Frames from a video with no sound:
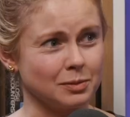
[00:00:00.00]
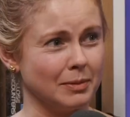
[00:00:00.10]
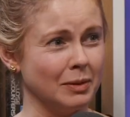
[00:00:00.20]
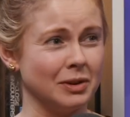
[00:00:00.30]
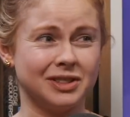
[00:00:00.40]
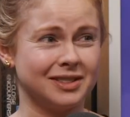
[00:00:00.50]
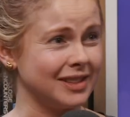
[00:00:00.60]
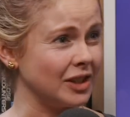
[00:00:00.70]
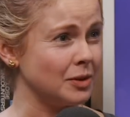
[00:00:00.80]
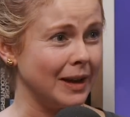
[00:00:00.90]
swimmer, which is
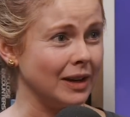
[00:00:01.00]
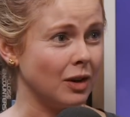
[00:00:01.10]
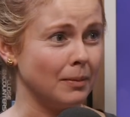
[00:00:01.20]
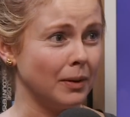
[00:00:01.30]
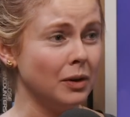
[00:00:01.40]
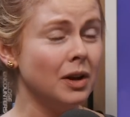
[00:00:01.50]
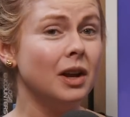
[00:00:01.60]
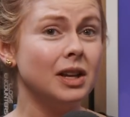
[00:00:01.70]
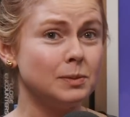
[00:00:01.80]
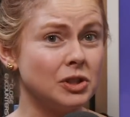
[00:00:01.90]
such a bad combo,
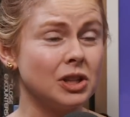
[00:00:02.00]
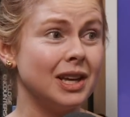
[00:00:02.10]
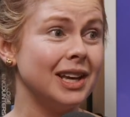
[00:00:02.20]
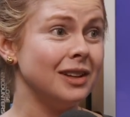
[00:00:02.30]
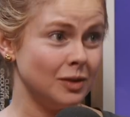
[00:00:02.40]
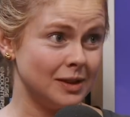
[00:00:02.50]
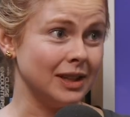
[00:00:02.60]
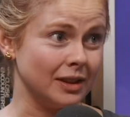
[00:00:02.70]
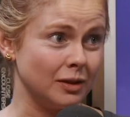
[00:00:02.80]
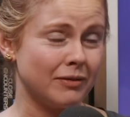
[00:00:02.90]
especially in New
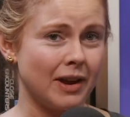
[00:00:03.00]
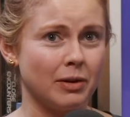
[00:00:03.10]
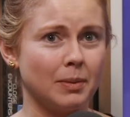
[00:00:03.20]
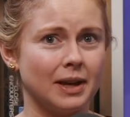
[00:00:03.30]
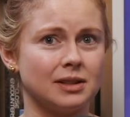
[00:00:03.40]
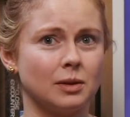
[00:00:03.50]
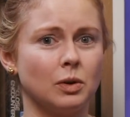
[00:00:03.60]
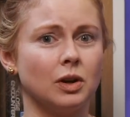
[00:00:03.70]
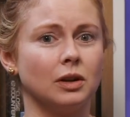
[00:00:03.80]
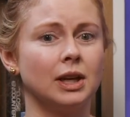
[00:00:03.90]
Zealand, your favorite place in the
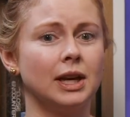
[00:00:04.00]
world.